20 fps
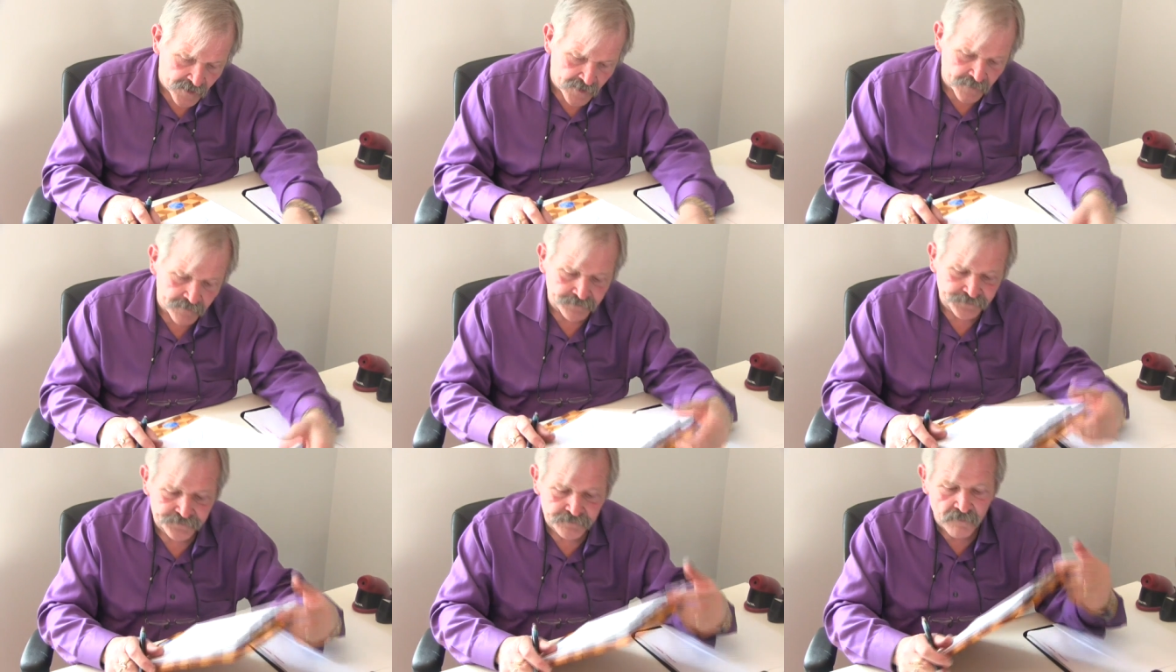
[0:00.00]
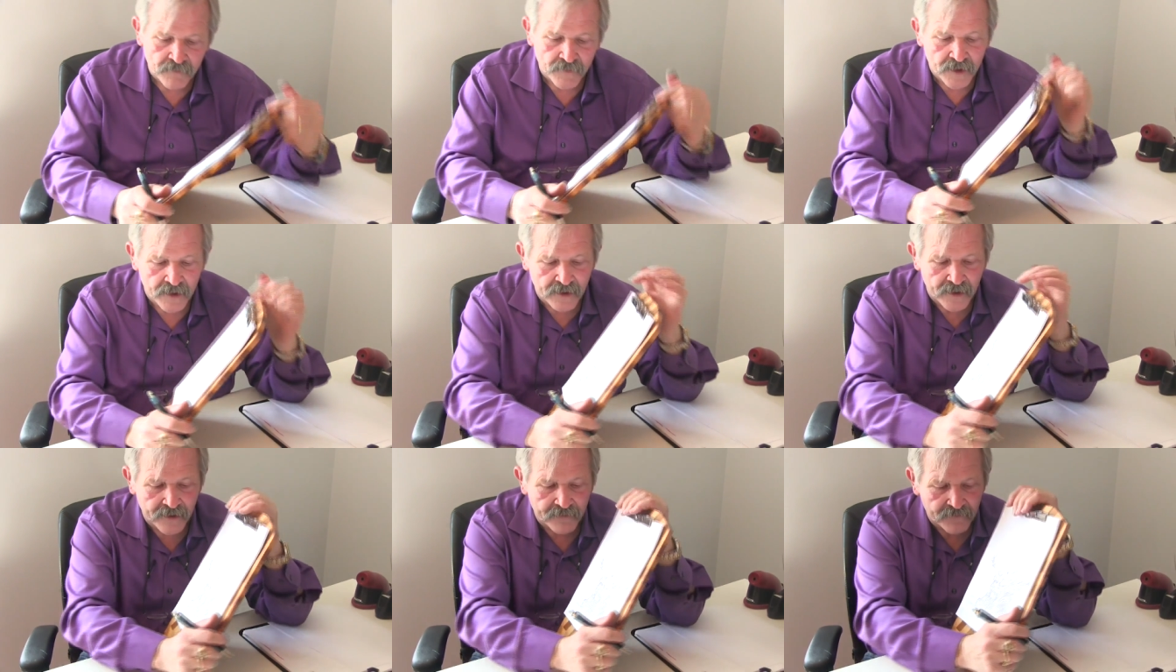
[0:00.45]

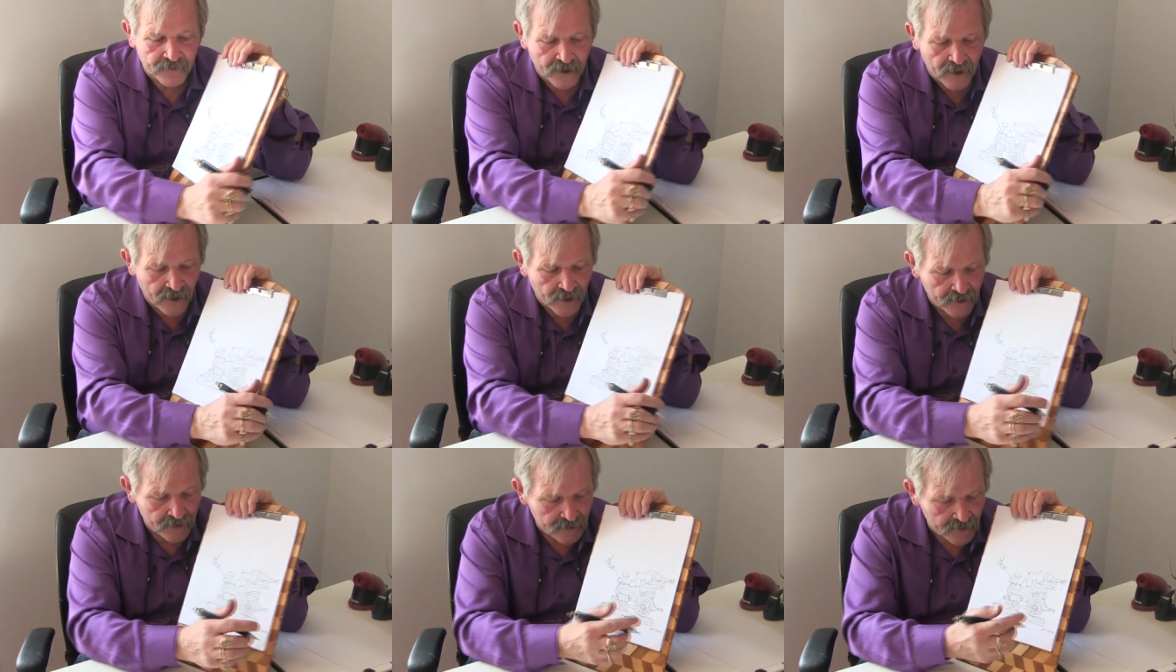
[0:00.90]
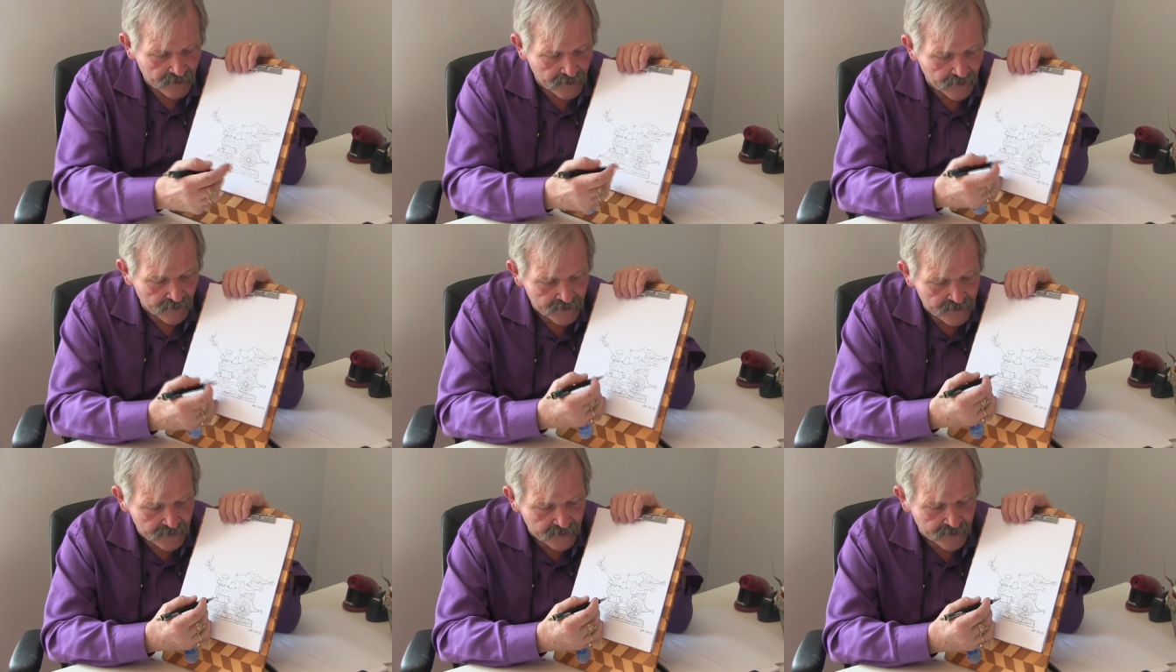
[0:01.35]
I've got
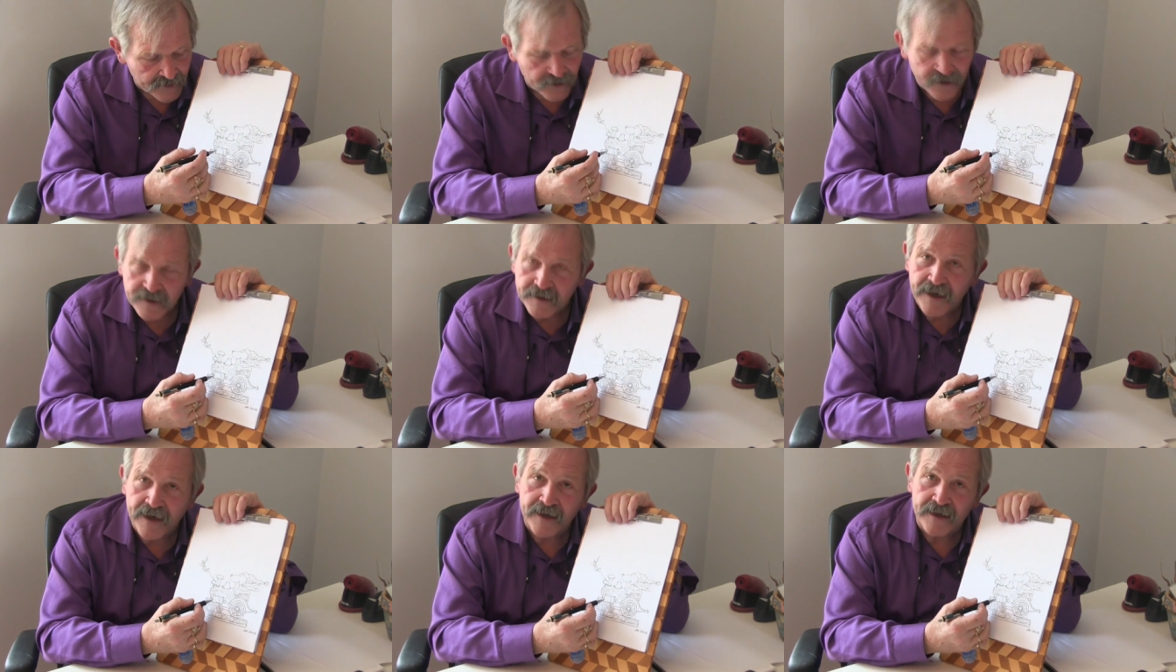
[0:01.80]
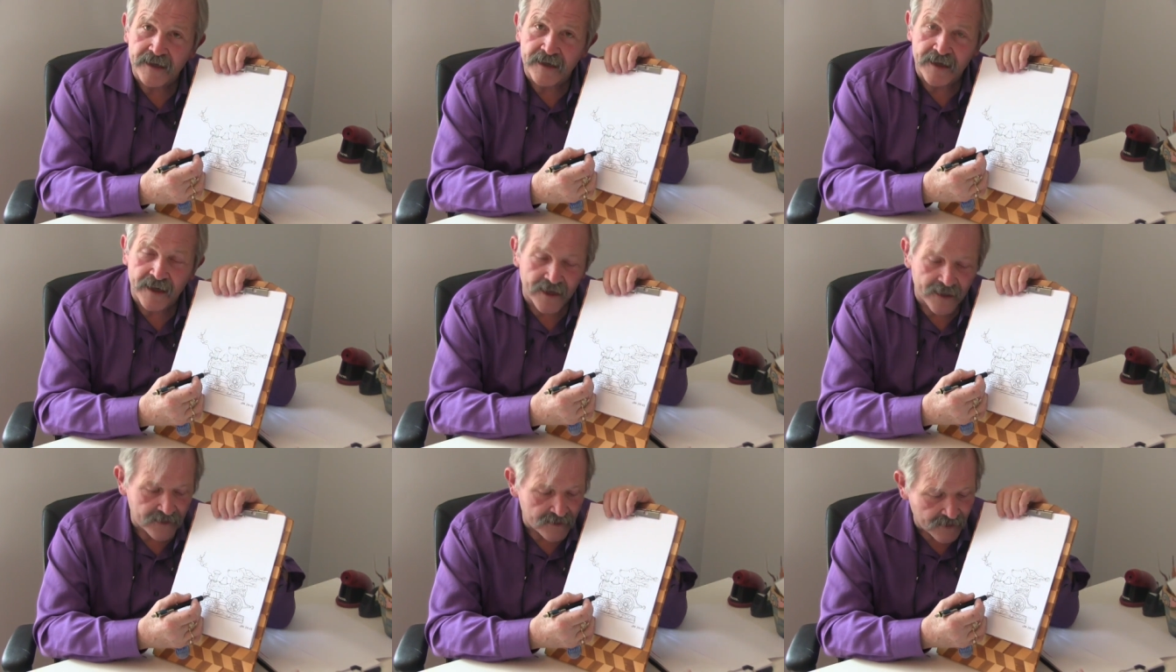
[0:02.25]
the candy
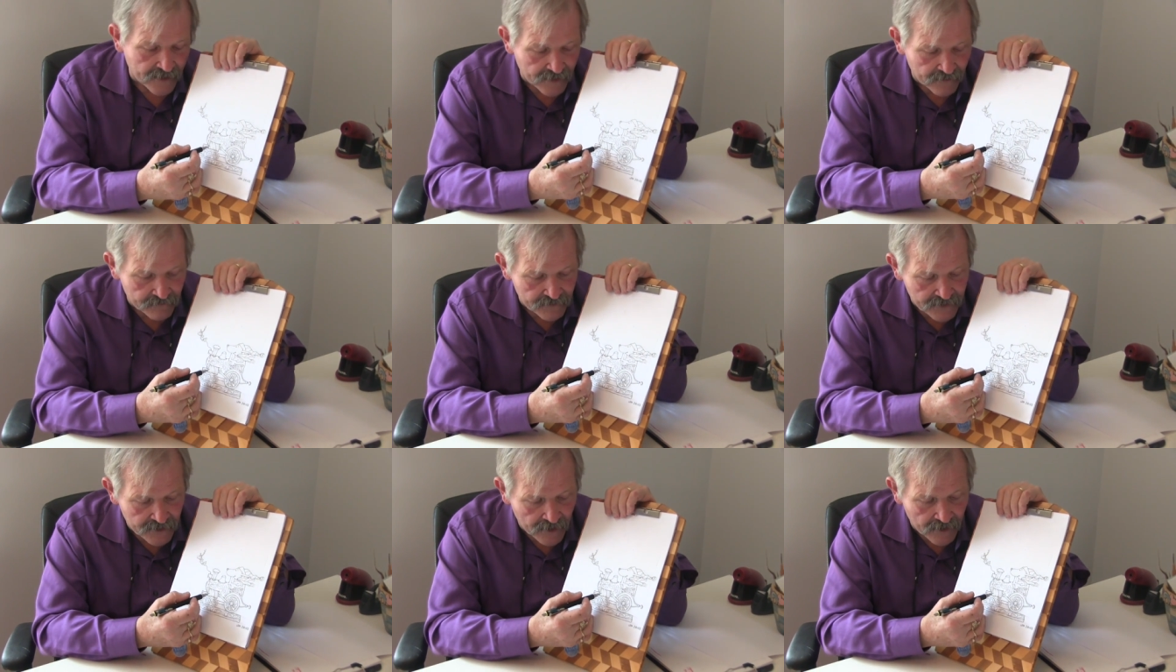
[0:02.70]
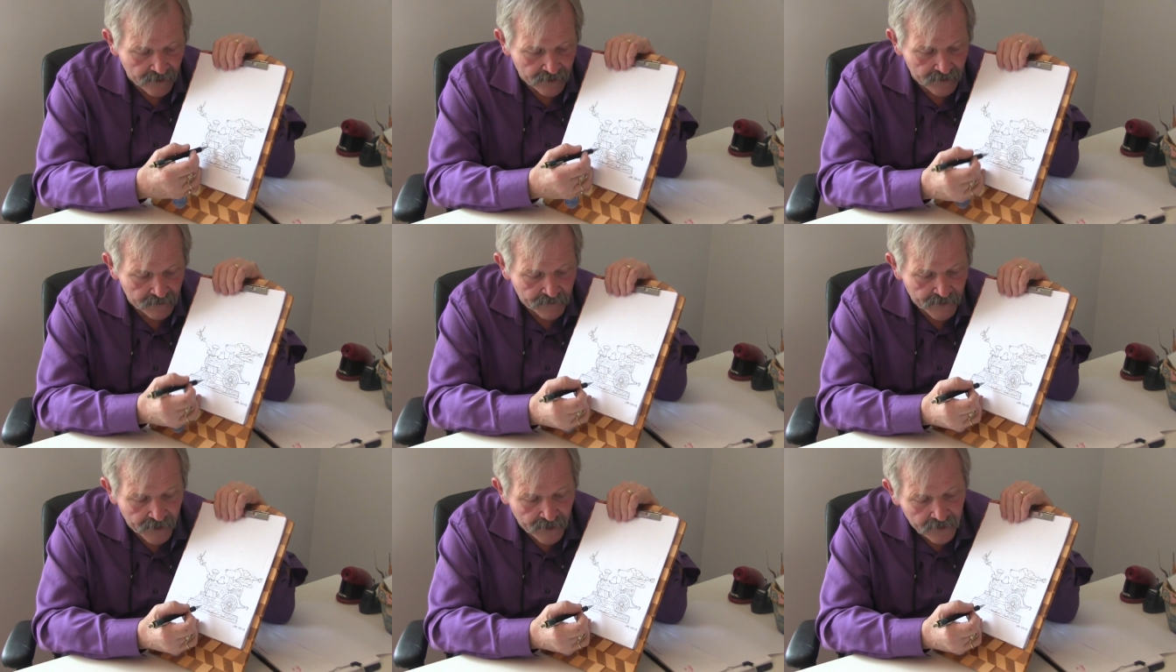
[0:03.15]
cane, like I was
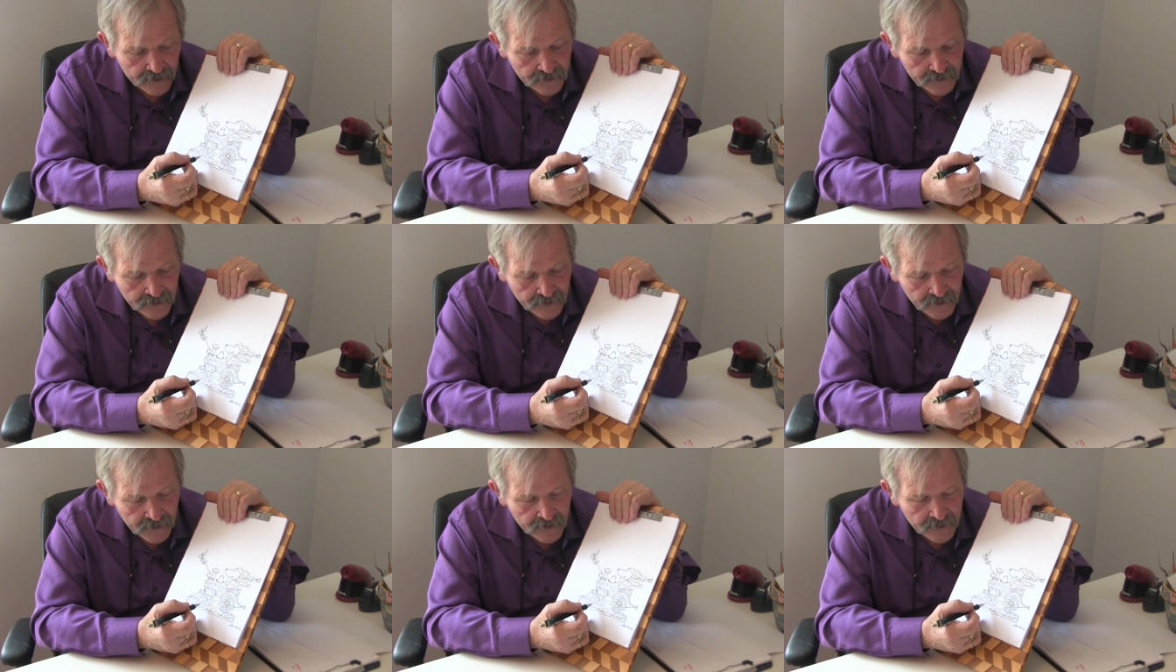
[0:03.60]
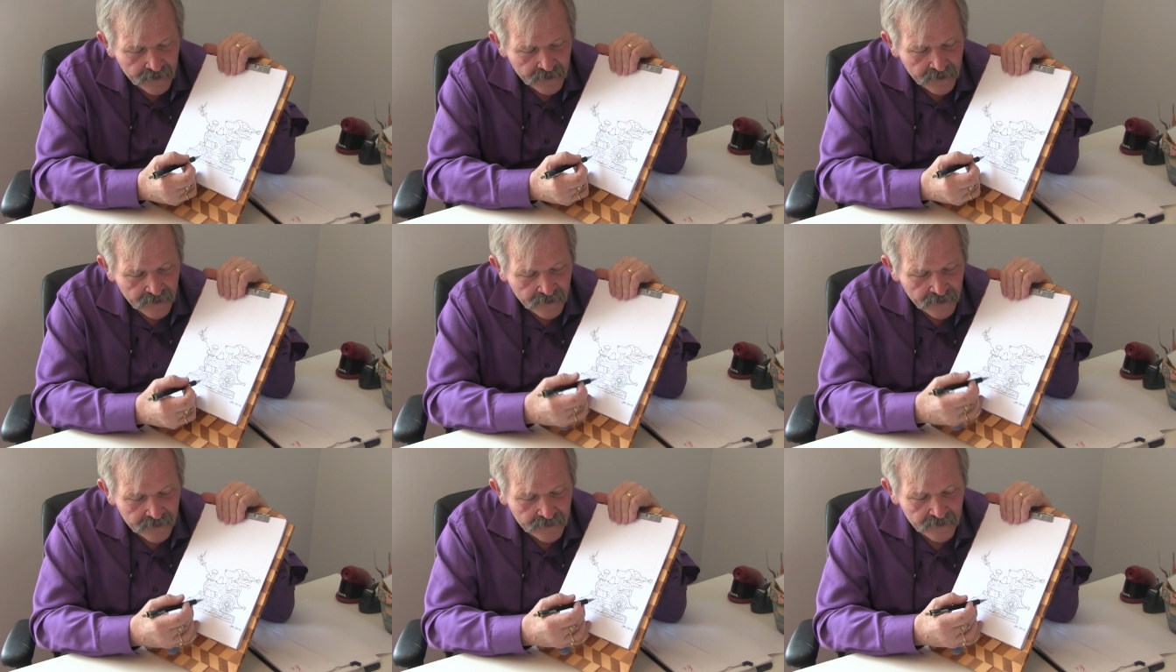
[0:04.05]
talking about,
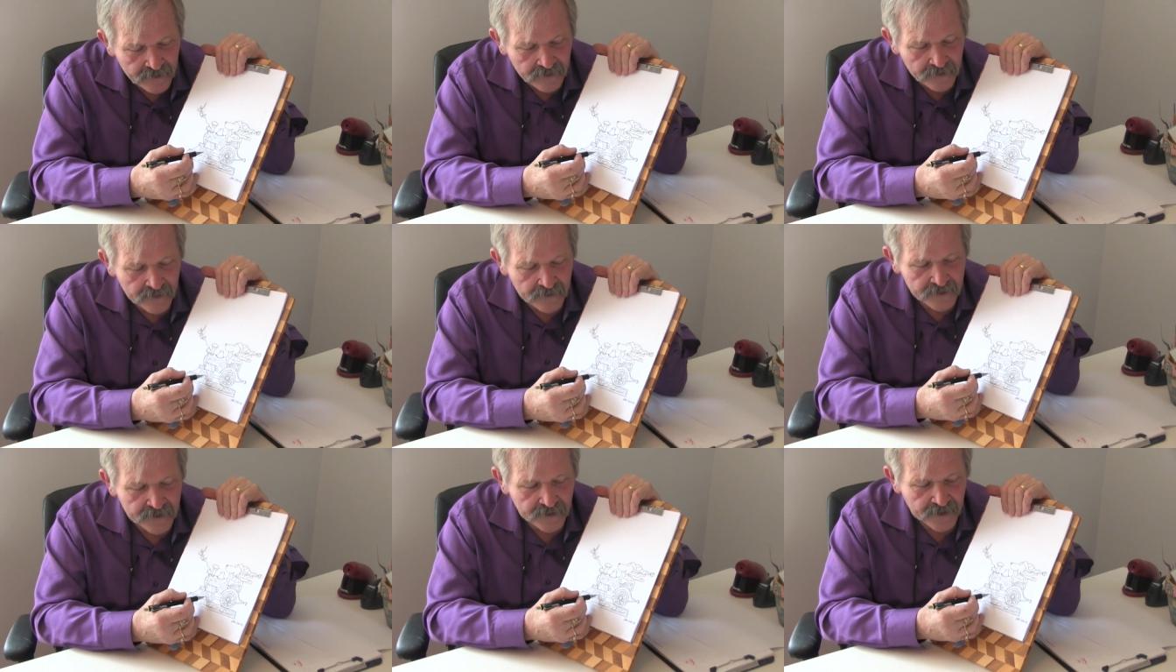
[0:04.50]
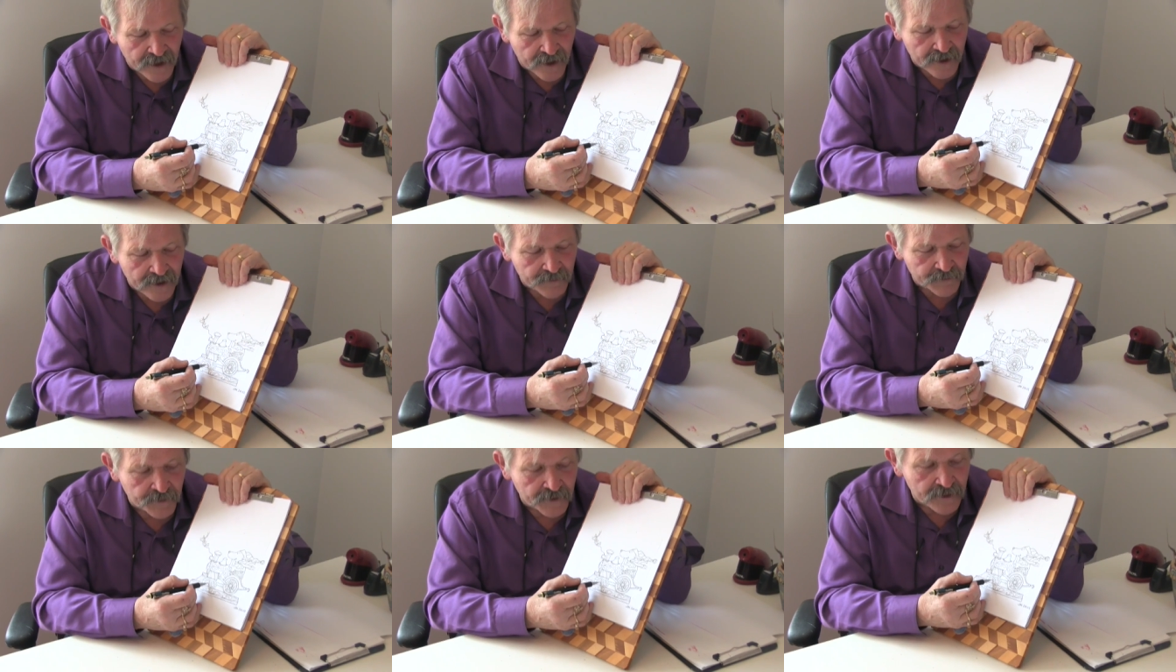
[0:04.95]
the little
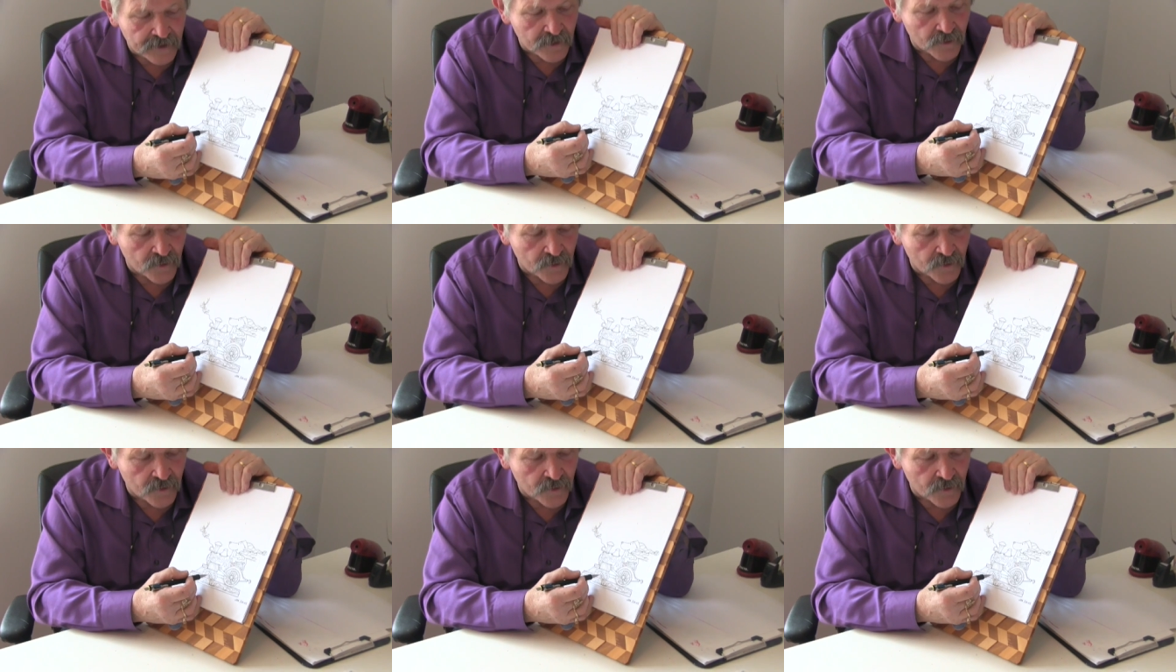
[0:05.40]
scallop on